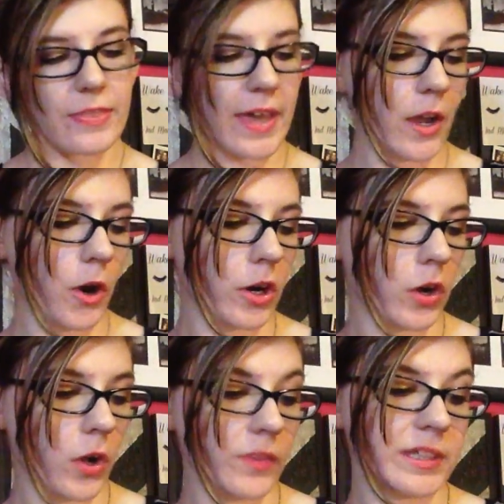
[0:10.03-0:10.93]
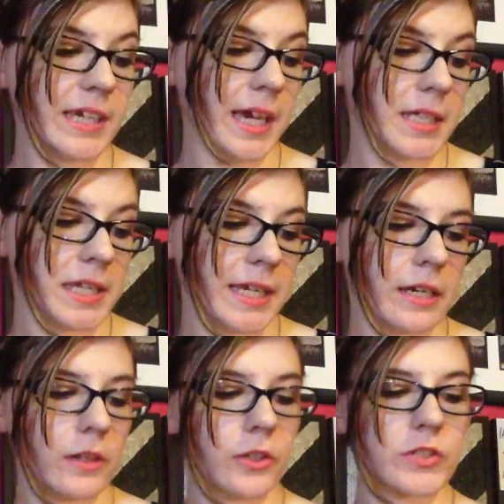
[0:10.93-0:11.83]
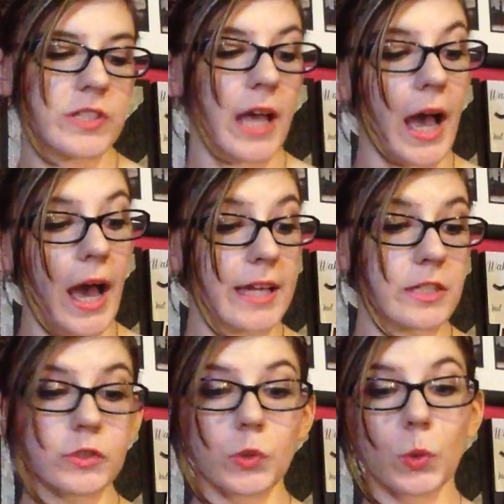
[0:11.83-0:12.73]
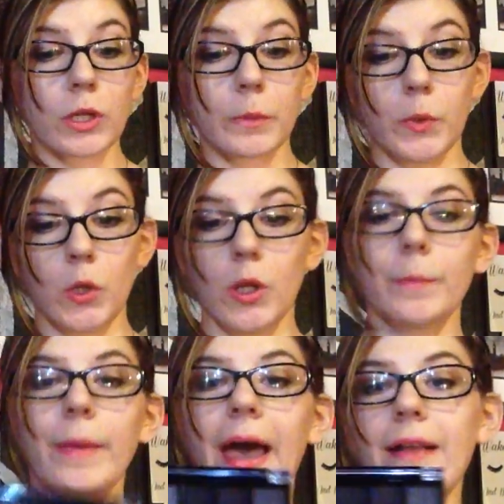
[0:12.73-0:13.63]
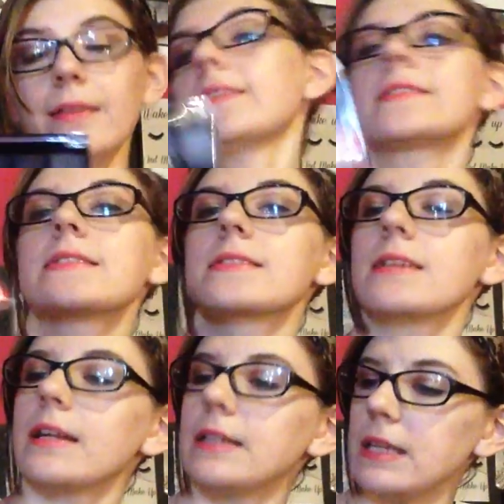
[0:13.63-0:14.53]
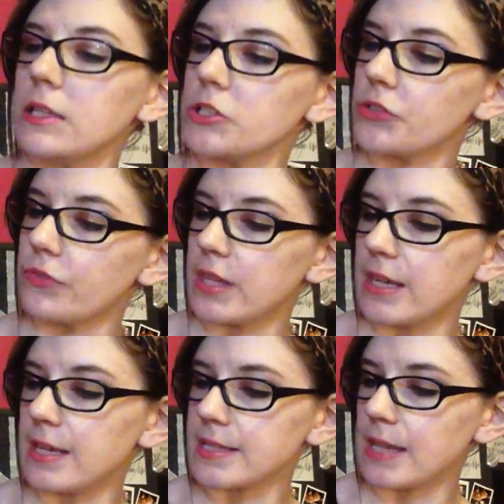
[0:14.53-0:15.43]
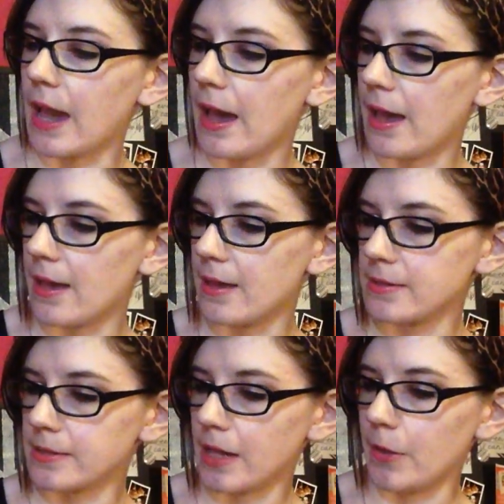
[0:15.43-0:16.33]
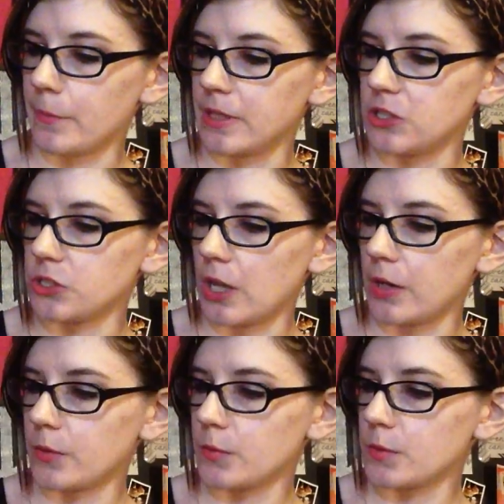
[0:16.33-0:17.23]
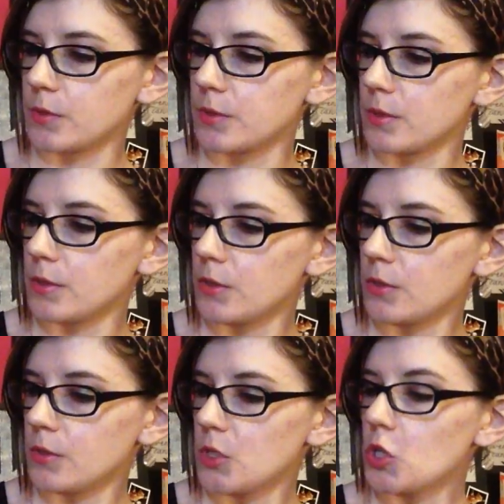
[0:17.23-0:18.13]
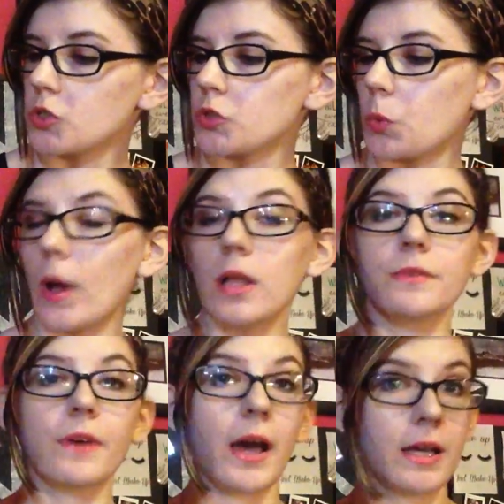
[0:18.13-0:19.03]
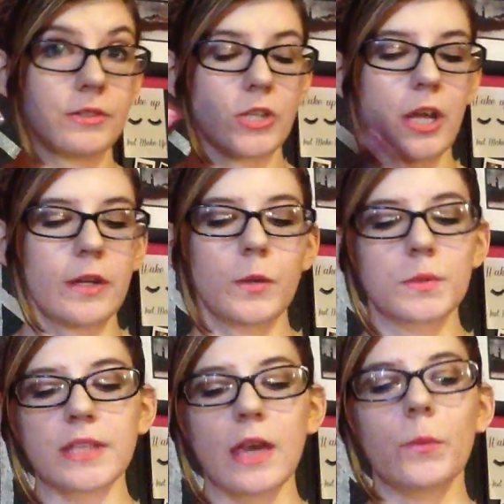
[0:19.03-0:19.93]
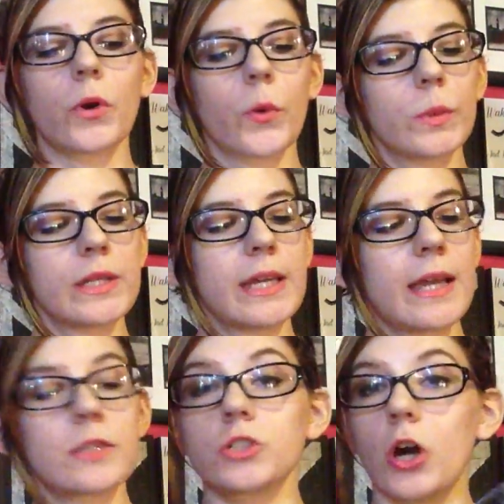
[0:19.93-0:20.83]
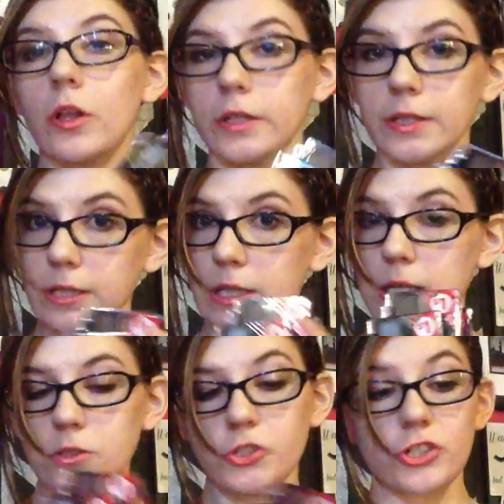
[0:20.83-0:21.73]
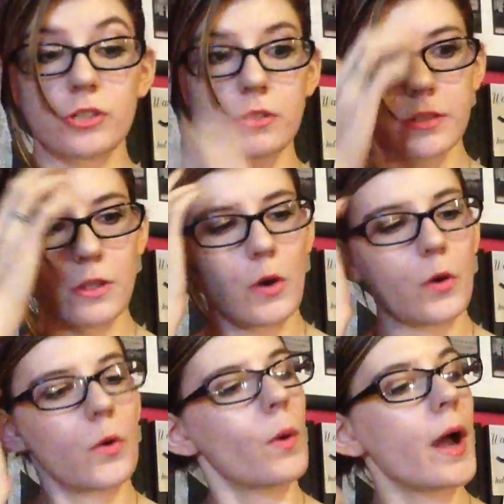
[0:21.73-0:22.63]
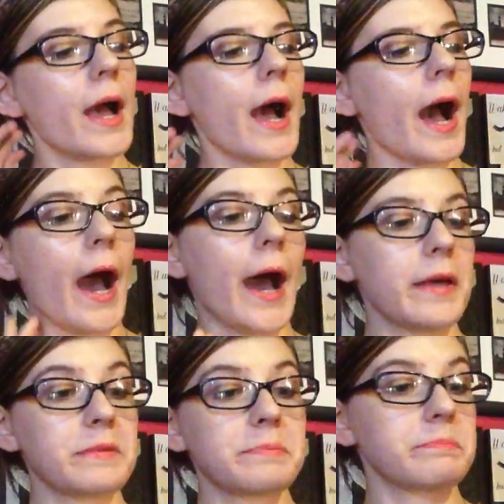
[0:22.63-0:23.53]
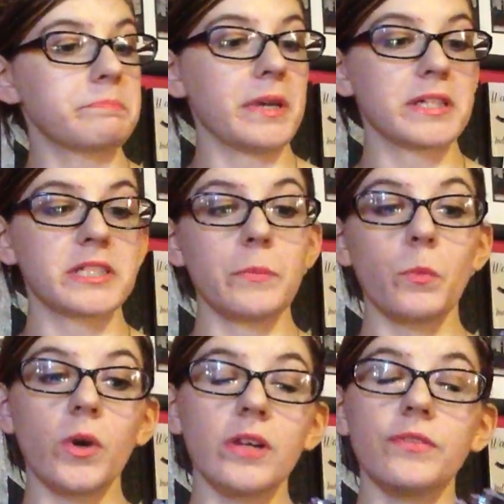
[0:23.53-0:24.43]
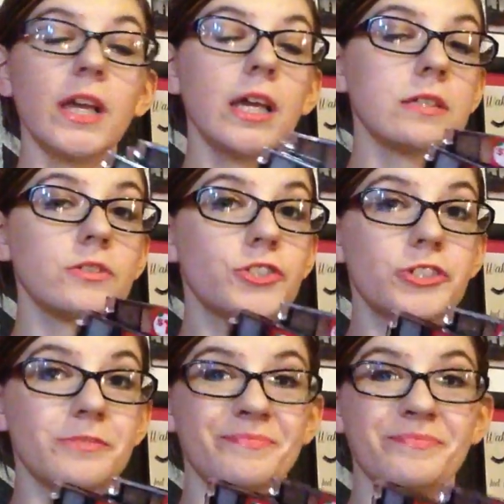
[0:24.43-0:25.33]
They are called the LA Colors Eye-Dorable palettes. And each of these has how many shadows? 12 eyeshadows. They were only $1 each, so I picked up one of each.